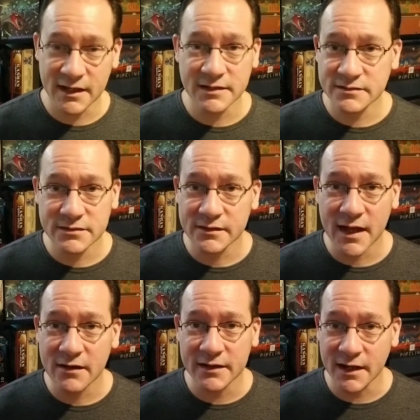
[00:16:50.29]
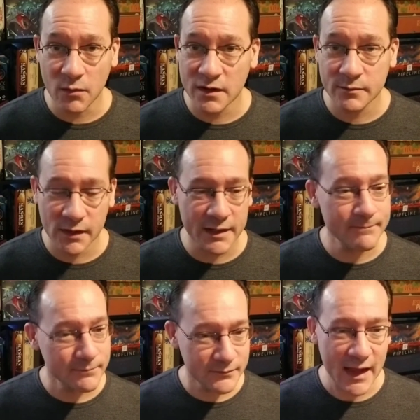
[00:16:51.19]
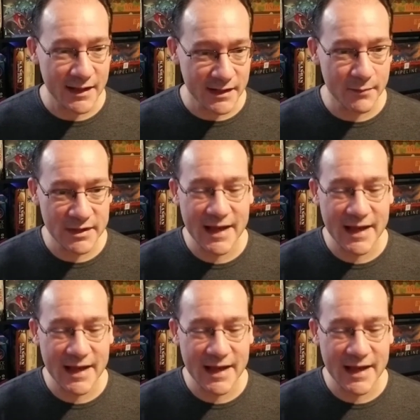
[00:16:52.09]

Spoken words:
I took it out again. I wanted to play it. That